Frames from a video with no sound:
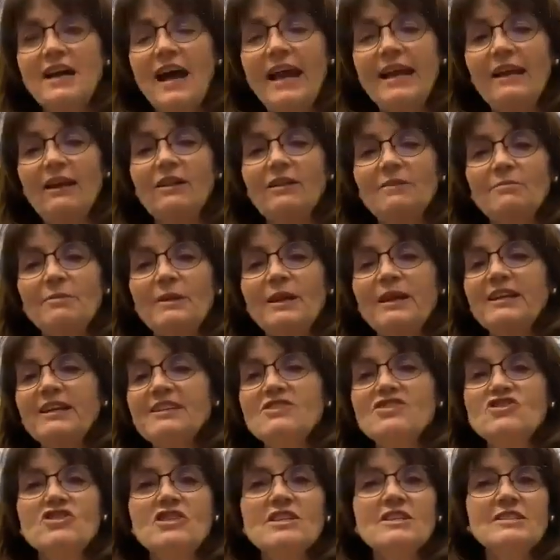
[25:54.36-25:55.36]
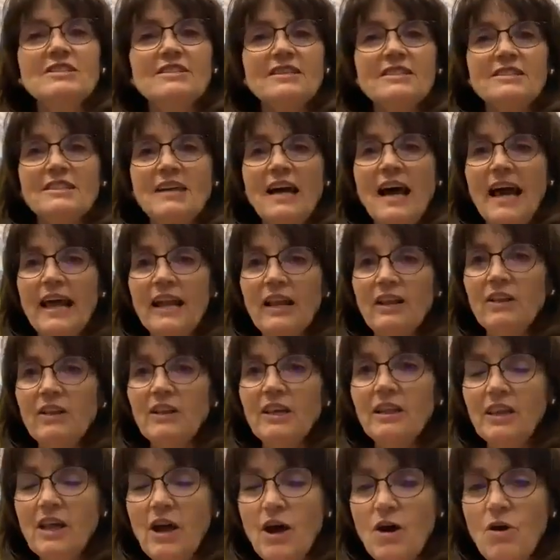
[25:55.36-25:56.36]
title, because just the title
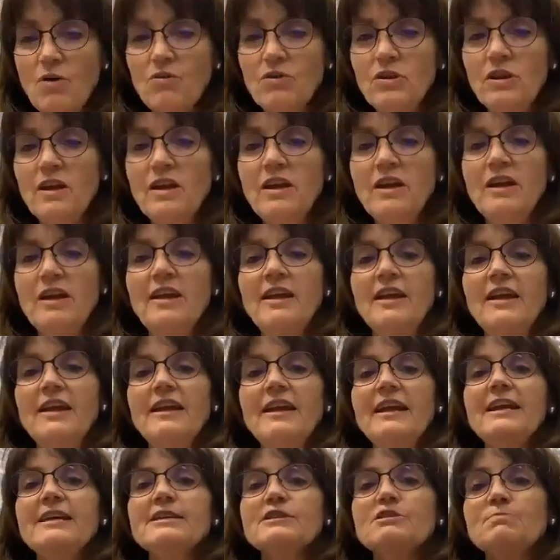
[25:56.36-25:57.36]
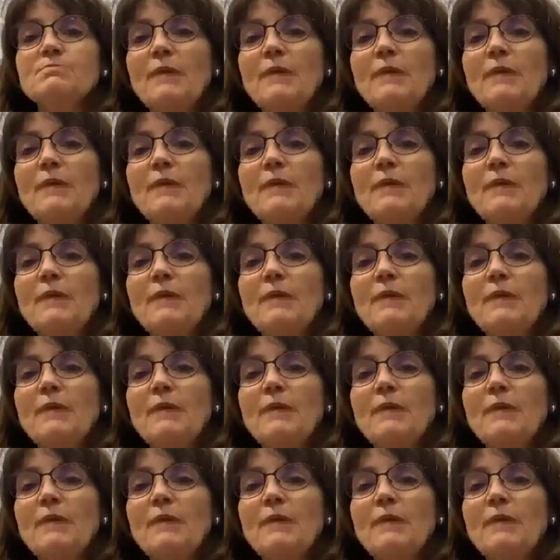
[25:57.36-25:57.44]
alone is